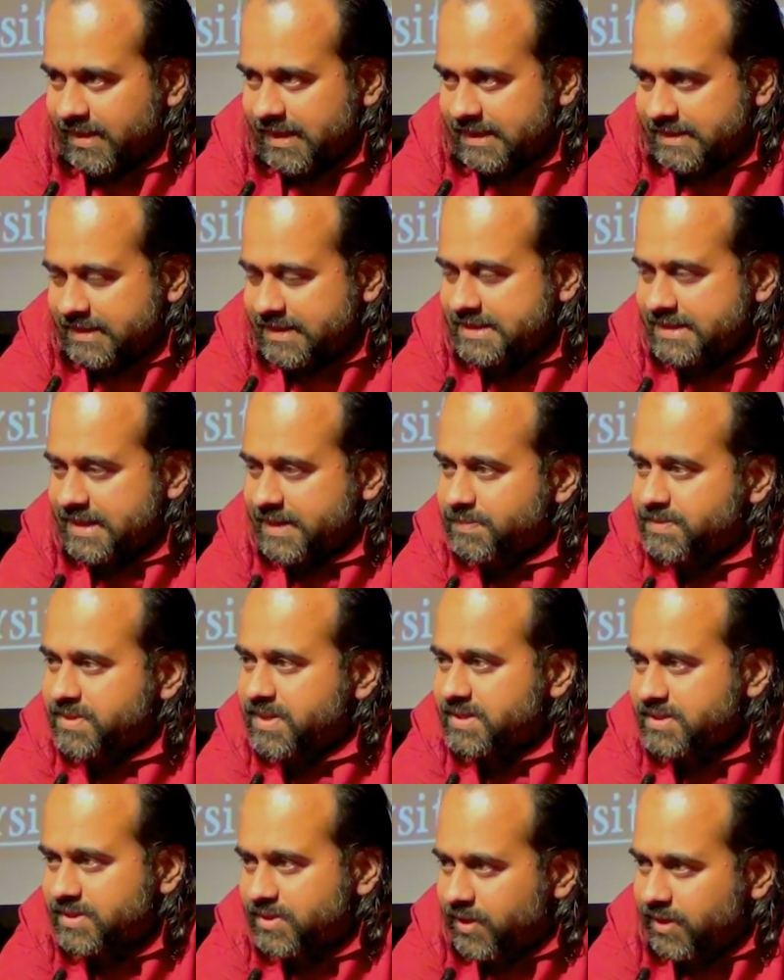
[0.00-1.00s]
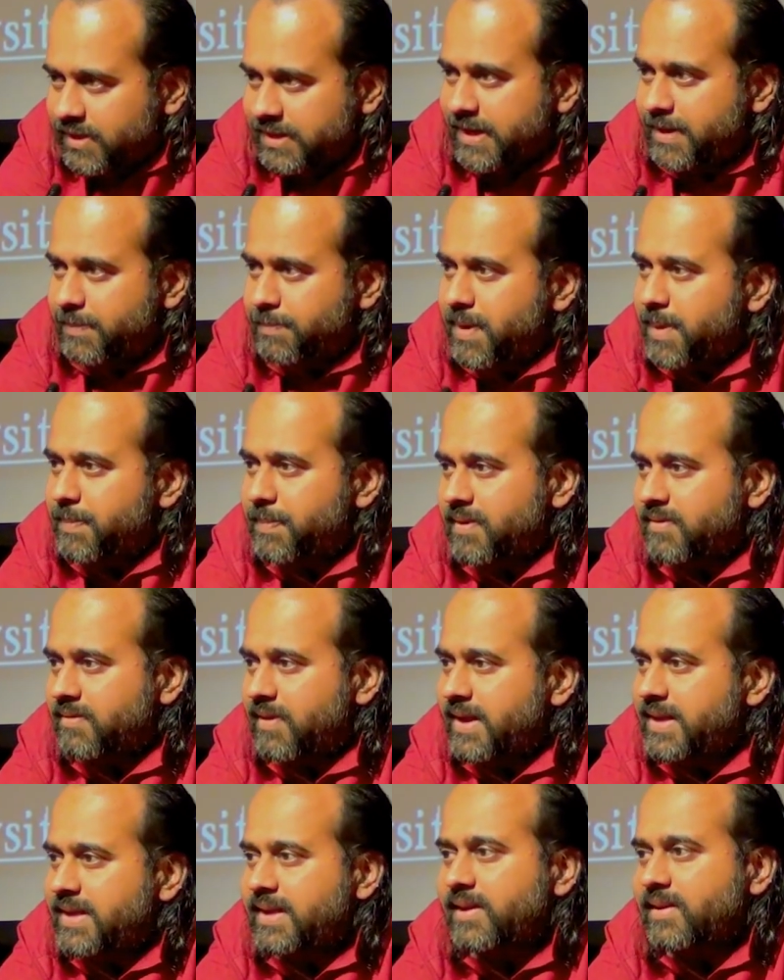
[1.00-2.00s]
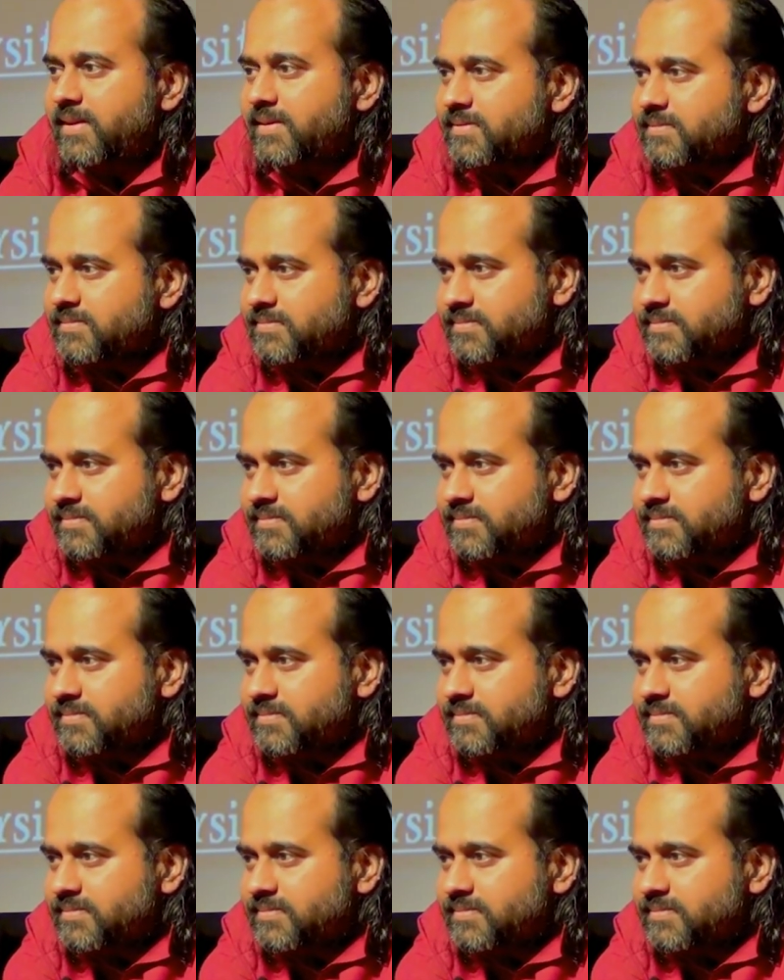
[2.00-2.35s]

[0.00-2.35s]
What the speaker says: The scriptures call that beparvahi.